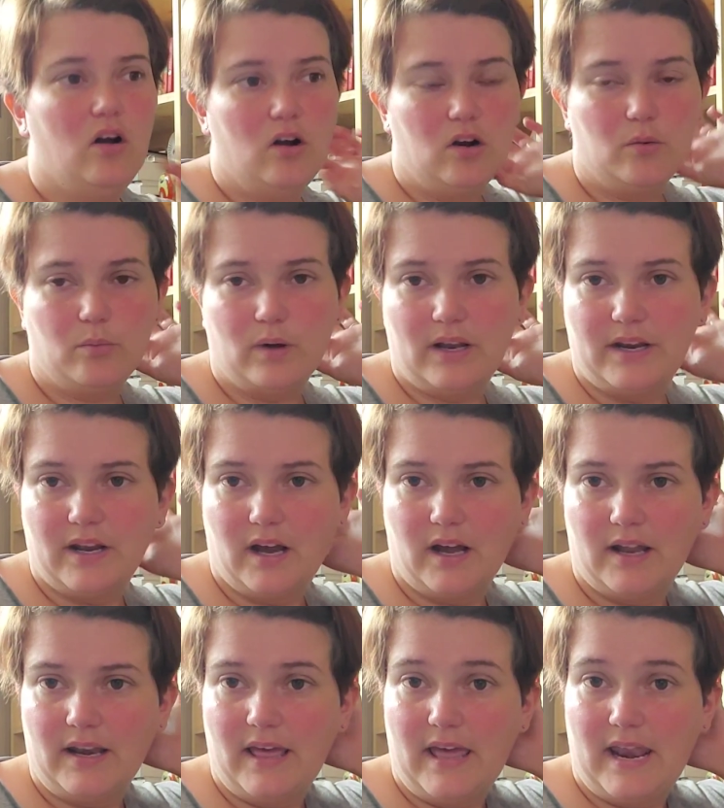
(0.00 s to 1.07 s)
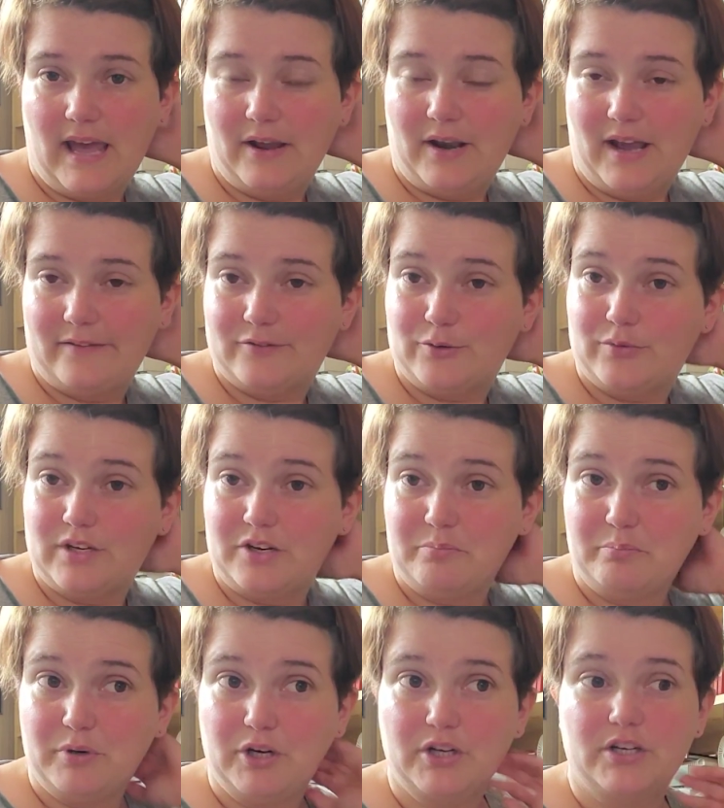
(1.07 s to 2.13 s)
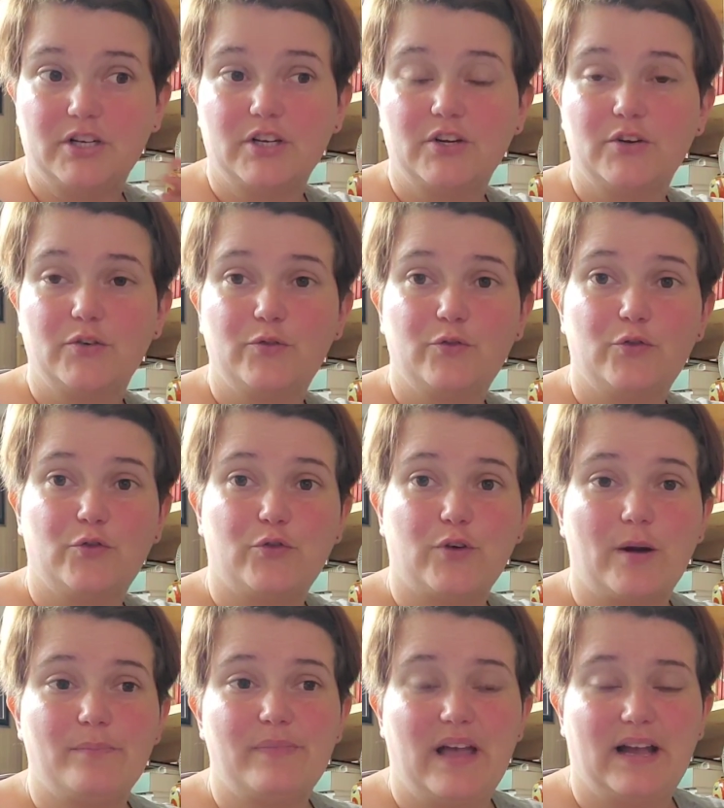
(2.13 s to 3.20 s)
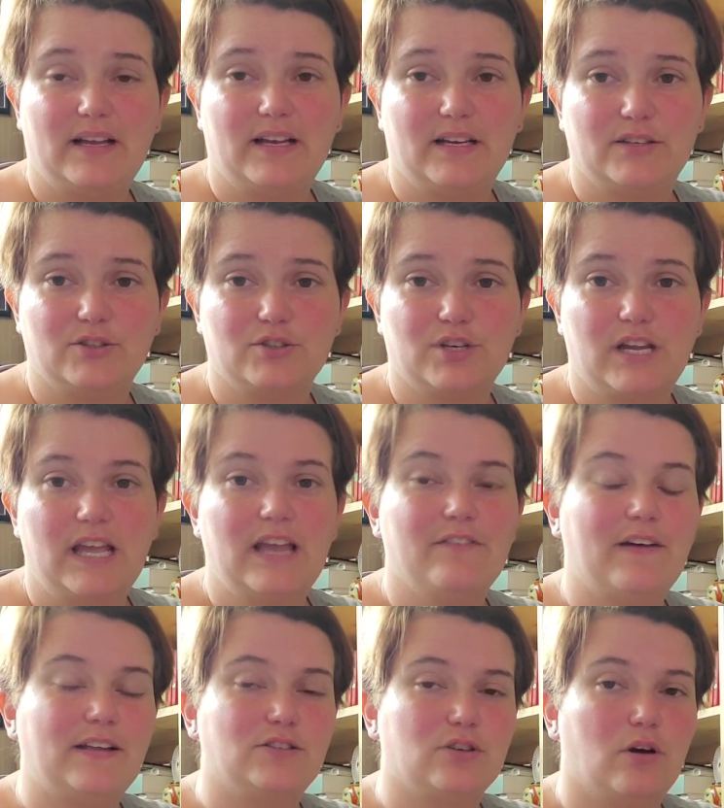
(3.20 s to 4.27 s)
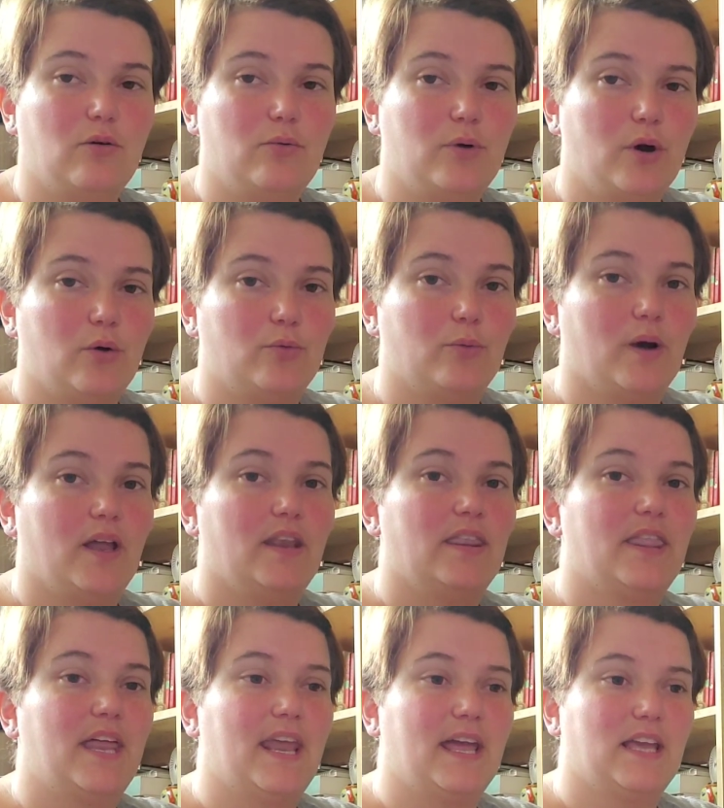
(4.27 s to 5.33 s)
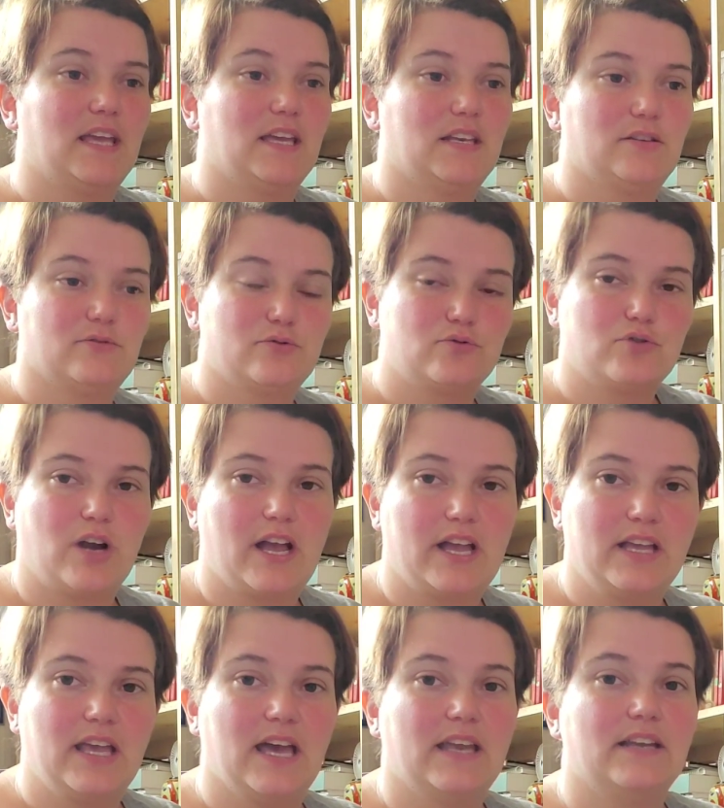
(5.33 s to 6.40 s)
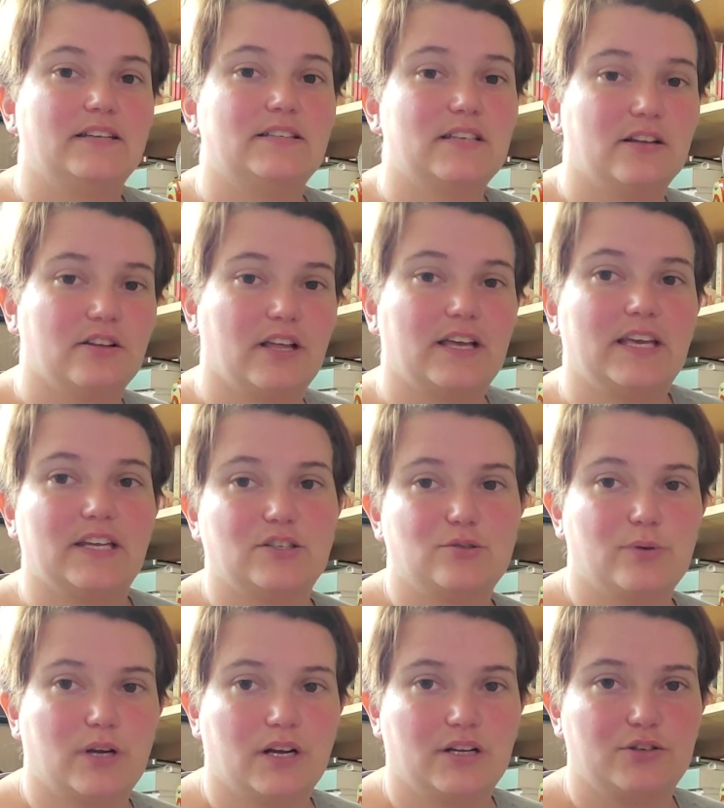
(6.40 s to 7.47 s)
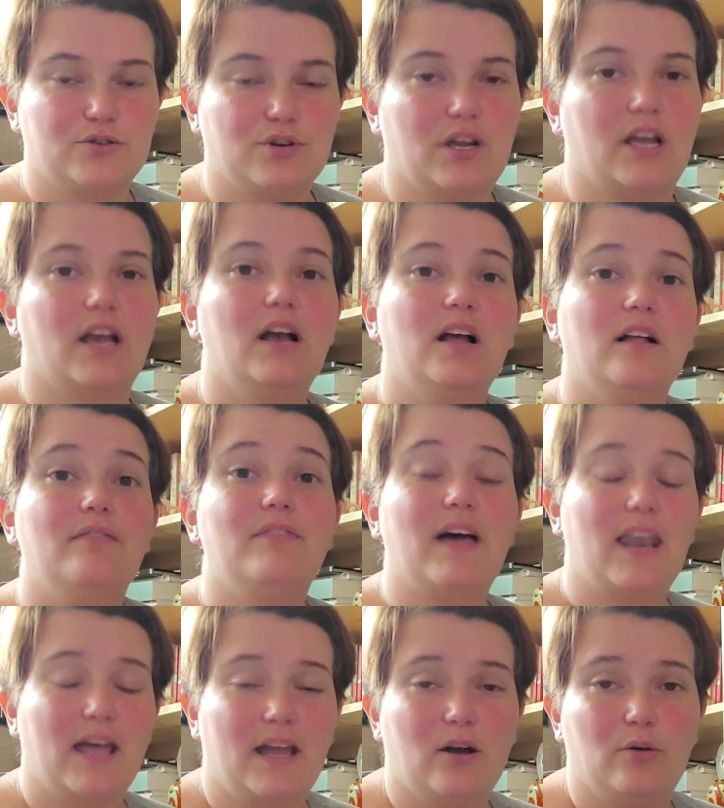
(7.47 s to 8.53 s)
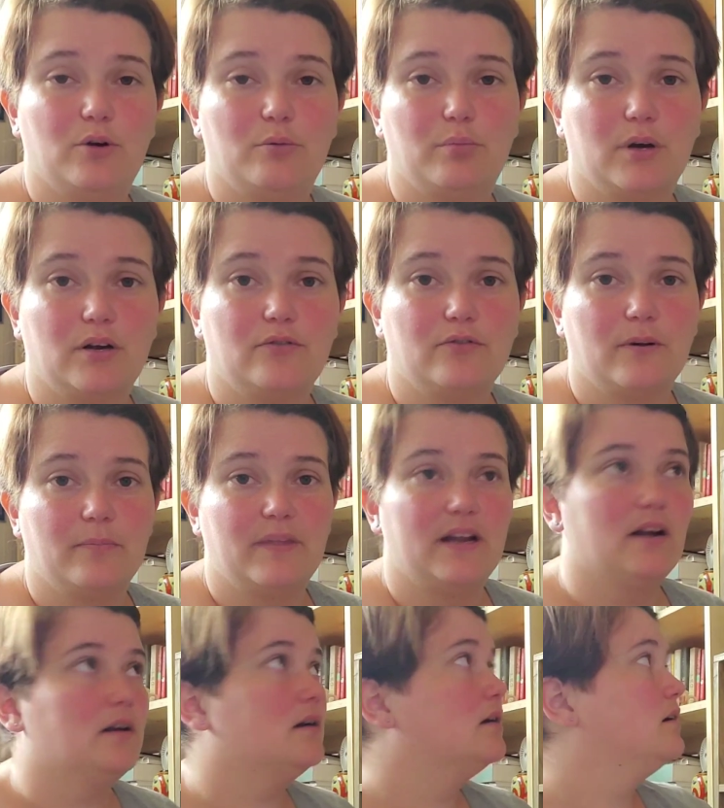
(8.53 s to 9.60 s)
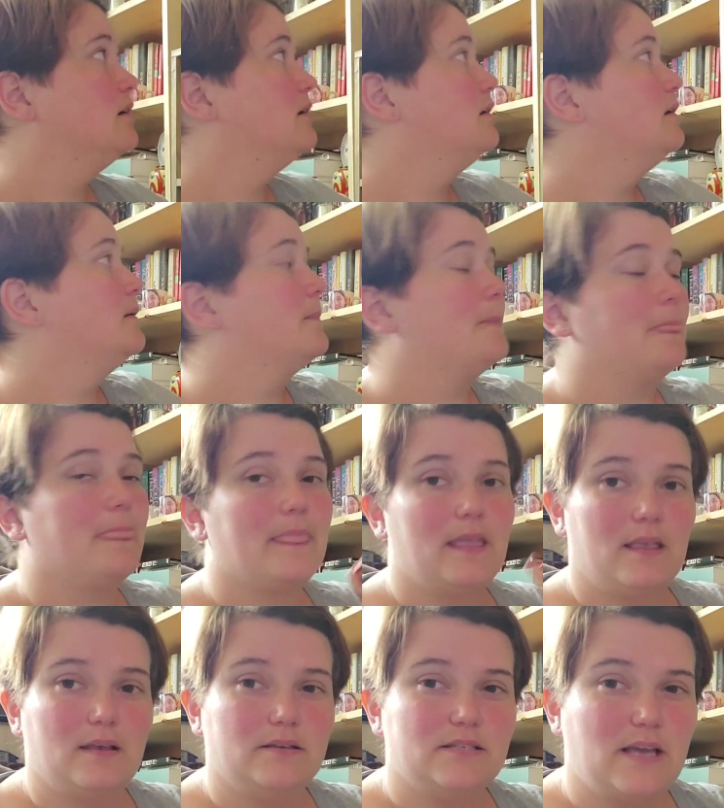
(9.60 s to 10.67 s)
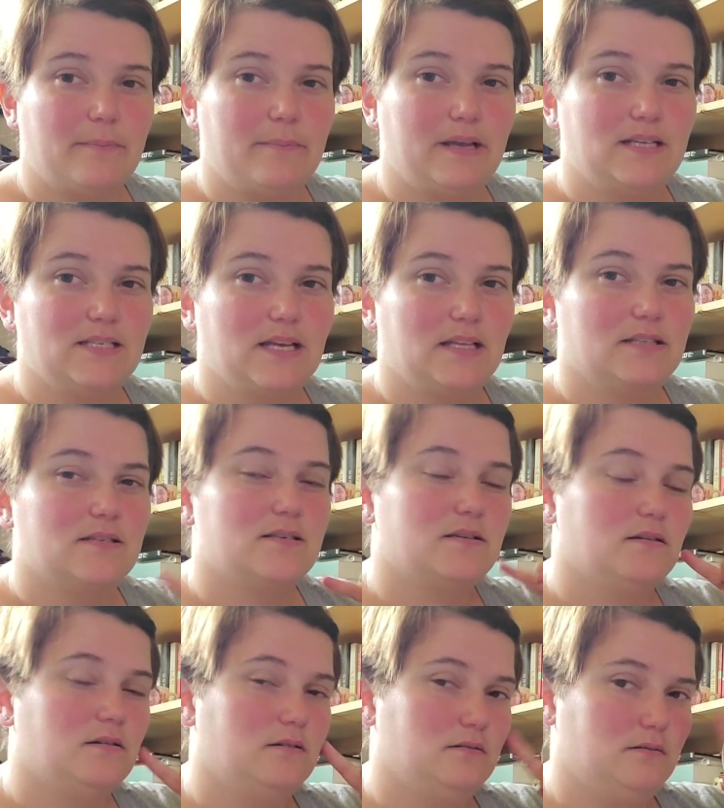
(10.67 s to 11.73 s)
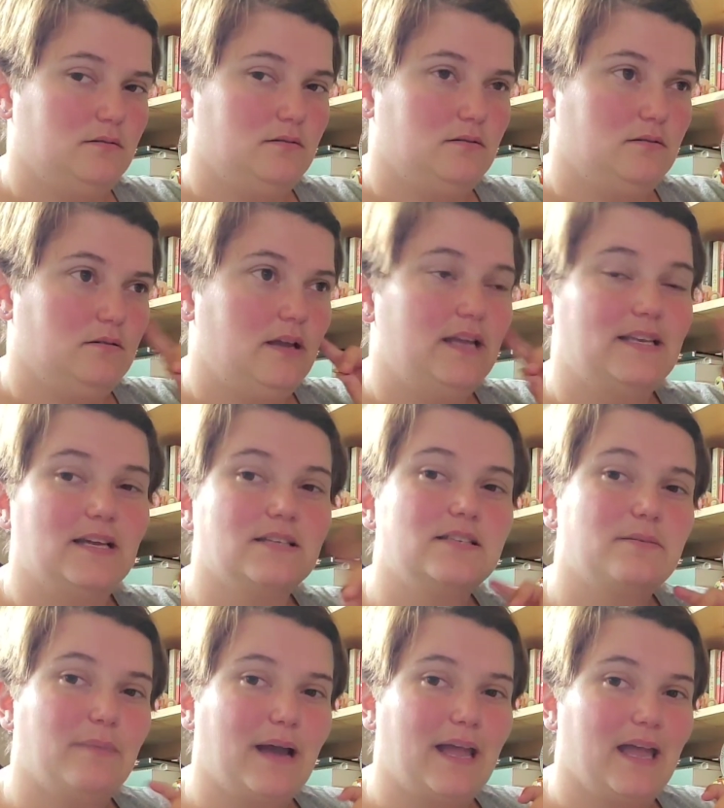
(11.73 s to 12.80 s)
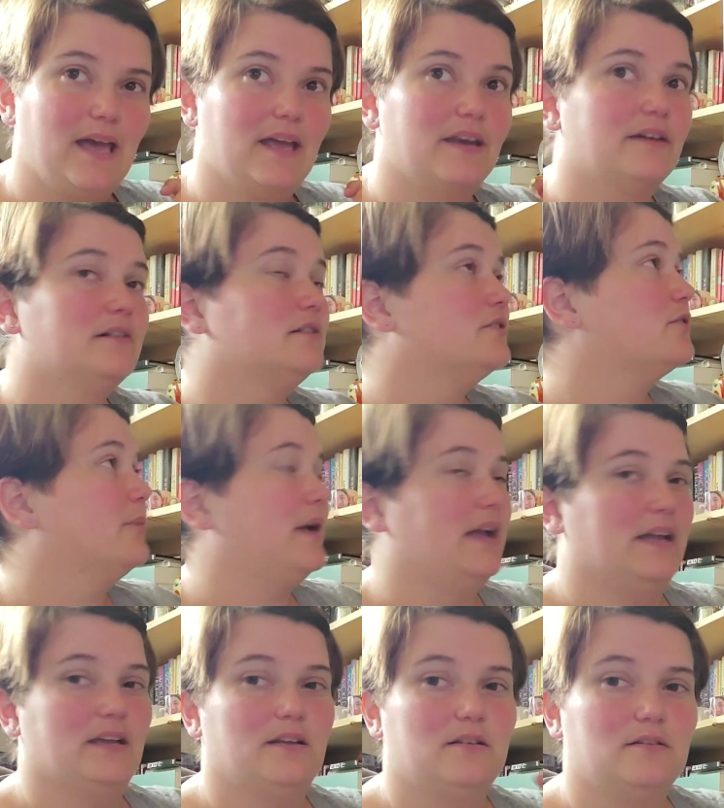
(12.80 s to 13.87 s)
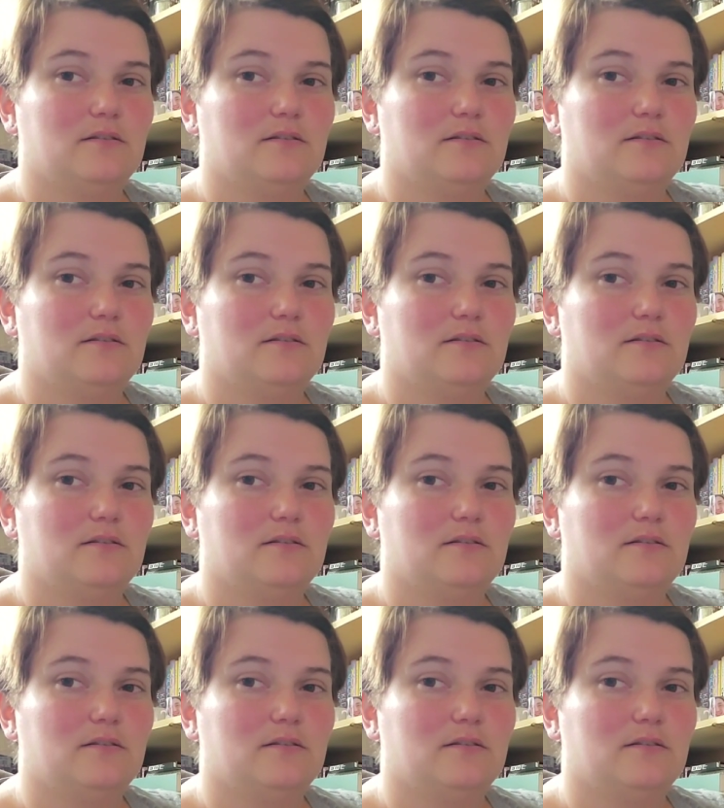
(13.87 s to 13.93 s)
or whatnot, and I'd have to read a book from that country. If I don't own one, then I can try again until I get to a country that I own a book from there. Does that make sense? It does in my head, the way.